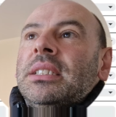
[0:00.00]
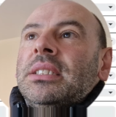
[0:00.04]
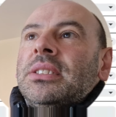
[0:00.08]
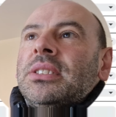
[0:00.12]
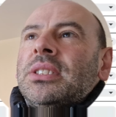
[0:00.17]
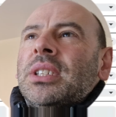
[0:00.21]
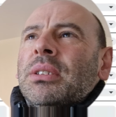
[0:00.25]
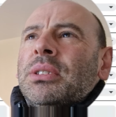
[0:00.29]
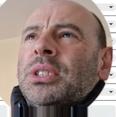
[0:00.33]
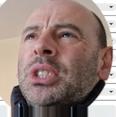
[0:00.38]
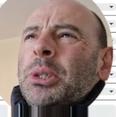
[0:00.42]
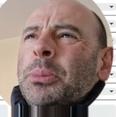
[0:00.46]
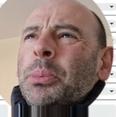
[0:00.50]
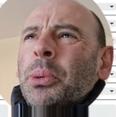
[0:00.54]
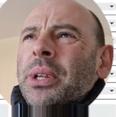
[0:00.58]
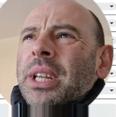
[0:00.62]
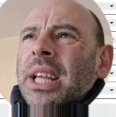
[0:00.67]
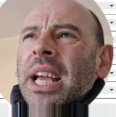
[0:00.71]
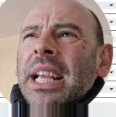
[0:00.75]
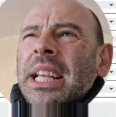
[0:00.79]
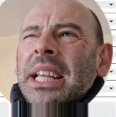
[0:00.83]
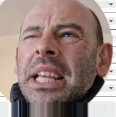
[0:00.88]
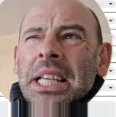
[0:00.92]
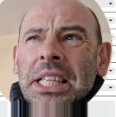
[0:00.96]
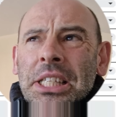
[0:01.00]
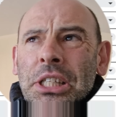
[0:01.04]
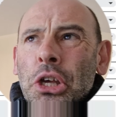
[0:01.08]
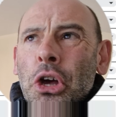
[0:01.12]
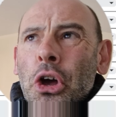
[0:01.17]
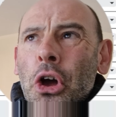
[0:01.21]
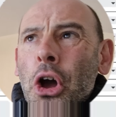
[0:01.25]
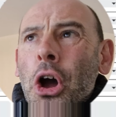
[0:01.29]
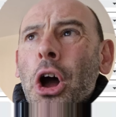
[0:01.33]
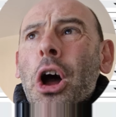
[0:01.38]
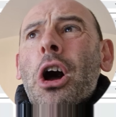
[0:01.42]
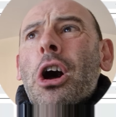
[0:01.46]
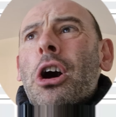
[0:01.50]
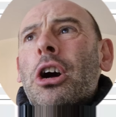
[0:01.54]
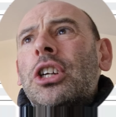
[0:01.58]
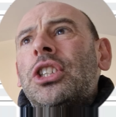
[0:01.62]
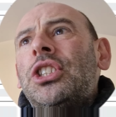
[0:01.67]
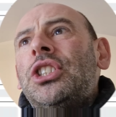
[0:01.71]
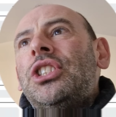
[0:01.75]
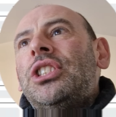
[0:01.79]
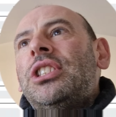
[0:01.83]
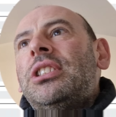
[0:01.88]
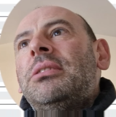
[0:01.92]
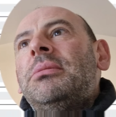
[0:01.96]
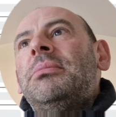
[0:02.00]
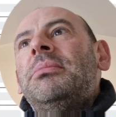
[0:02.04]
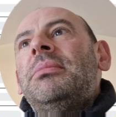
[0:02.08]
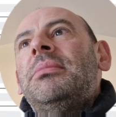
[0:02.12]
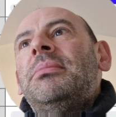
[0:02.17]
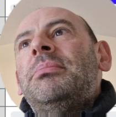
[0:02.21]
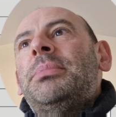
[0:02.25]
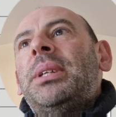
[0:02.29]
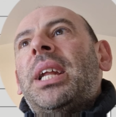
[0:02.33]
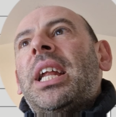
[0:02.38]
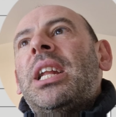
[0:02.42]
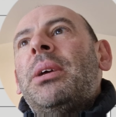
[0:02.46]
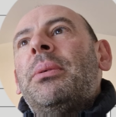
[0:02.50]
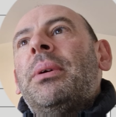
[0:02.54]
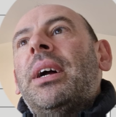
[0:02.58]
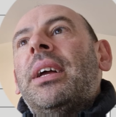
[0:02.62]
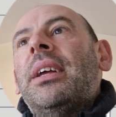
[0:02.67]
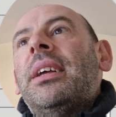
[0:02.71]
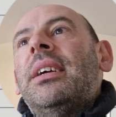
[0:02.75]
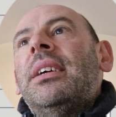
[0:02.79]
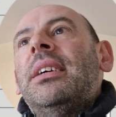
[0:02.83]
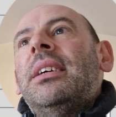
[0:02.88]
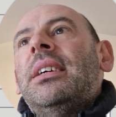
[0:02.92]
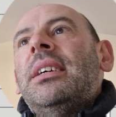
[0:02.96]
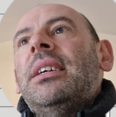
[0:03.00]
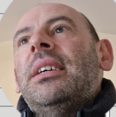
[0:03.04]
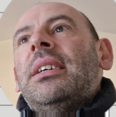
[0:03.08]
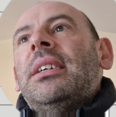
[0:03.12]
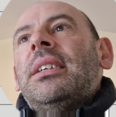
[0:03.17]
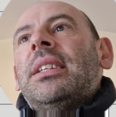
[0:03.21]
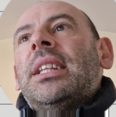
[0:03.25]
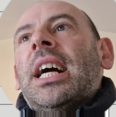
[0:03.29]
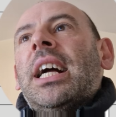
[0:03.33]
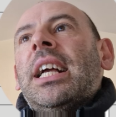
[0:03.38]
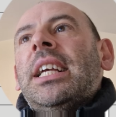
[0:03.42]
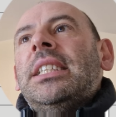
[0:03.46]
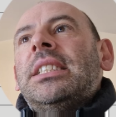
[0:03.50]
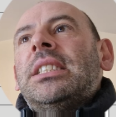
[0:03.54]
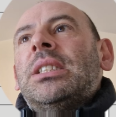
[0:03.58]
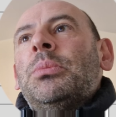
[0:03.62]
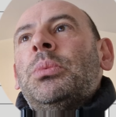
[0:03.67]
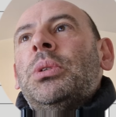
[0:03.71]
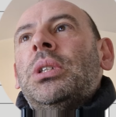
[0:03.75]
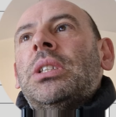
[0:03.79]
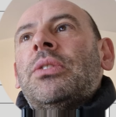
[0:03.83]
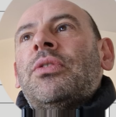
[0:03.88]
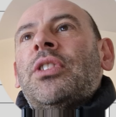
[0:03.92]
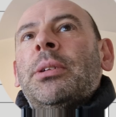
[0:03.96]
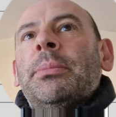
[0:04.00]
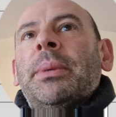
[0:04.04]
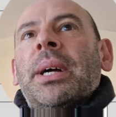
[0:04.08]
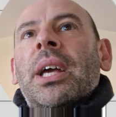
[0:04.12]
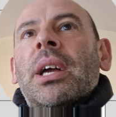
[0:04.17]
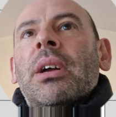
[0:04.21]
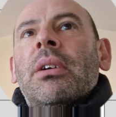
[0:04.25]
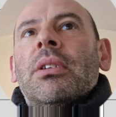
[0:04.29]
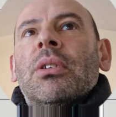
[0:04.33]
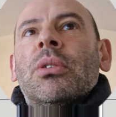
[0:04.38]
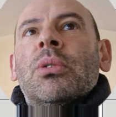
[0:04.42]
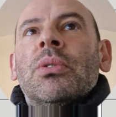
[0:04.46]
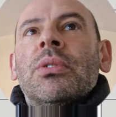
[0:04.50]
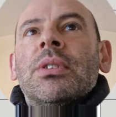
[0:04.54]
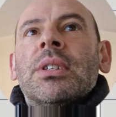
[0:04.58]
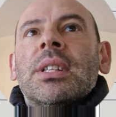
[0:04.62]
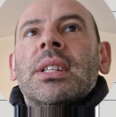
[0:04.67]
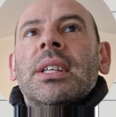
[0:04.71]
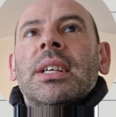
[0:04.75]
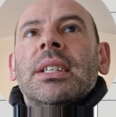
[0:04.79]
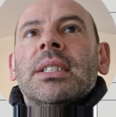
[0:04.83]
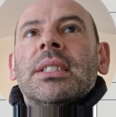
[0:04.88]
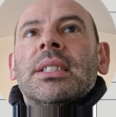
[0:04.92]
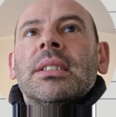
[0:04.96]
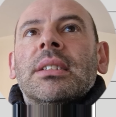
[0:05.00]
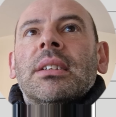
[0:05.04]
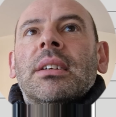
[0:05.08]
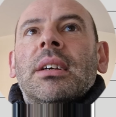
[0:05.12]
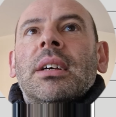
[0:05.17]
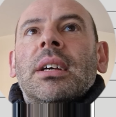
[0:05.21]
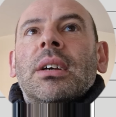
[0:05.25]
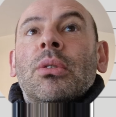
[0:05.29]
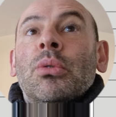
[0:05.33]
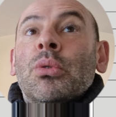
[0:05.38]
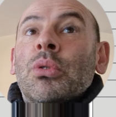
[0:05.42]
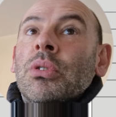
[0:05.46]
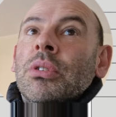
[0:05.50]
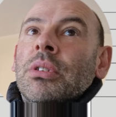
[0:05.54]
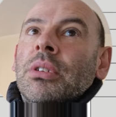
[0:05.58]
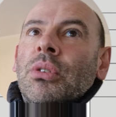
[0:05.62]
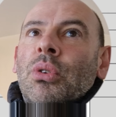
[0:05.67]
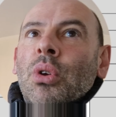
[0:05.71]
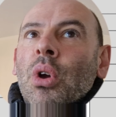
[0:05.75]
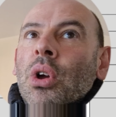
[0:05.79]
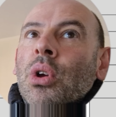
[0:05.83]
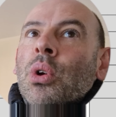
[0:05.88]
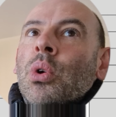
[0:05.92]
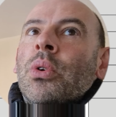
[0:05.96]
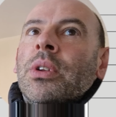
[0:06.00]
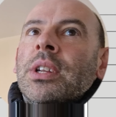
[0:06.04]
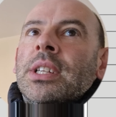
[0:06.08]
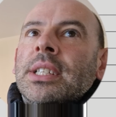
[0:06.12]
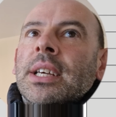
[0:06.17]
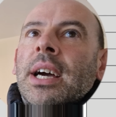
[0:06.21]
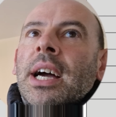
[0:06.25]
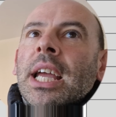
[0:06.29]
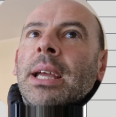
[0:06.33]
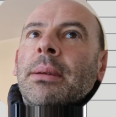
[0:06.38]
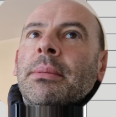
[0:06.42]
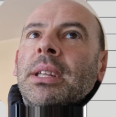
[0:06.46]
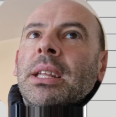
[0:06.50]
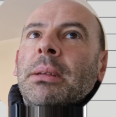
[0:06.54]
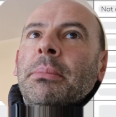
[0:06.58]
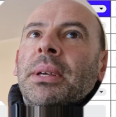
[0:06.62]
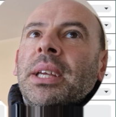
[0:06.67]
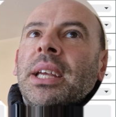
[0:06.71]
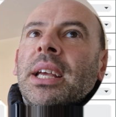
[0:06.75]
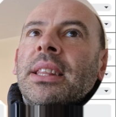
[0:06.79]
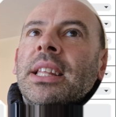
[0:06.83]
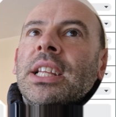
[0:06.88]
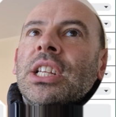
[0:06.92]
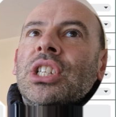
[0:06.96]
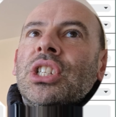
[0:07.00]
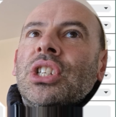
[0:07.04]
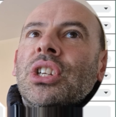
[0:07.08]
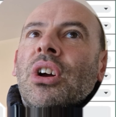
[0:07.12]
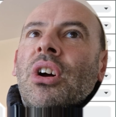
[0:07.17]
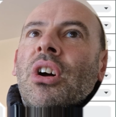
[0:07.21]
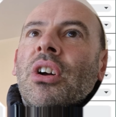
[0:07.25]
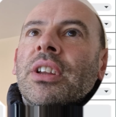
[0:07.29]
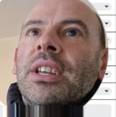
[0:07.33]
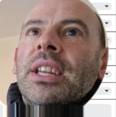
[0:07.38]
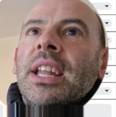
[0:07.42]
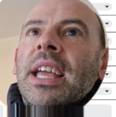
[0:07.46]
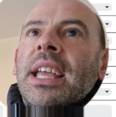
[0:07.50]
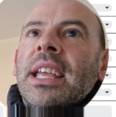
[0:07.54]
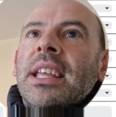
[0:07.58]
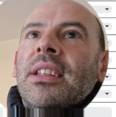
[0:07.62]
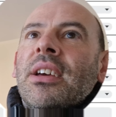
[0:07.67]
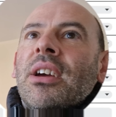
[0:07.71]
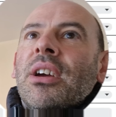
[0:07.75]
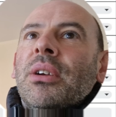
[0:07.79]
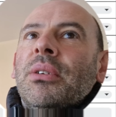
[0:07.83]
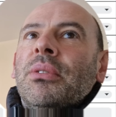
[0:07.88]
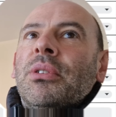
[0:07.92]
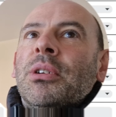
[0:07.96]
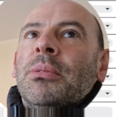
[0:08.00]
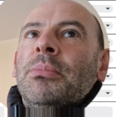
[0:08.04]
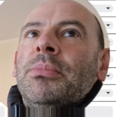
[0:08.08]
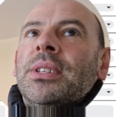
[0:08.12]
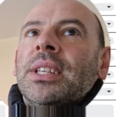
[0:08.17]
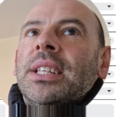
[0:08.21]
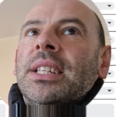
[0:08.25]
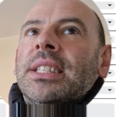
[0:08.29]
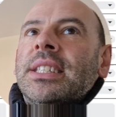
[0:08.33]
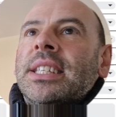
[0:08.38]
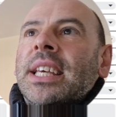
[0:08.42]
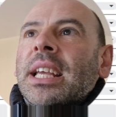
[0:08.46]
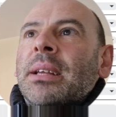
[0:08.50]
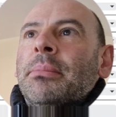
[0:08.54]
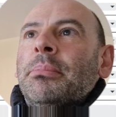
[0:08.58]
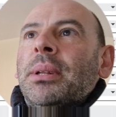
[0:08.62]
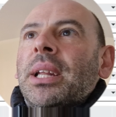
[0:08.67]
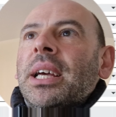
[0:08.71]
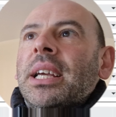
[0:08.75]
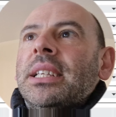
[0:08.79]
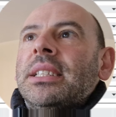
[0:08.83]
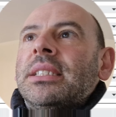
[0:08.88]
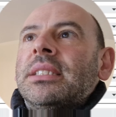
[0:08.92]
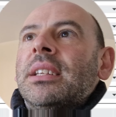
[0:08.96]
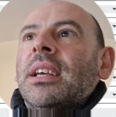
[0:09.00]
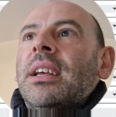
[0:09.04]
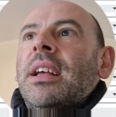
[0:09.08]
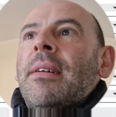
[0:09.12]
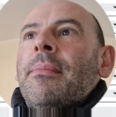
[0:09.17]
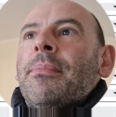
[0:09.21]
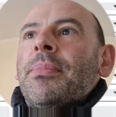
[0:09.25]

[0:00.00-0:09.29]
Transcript: So 2.8 is harsh. But anyway, that is the worst film I own according to this, according to IMDb. And then Sharknado comes in second place,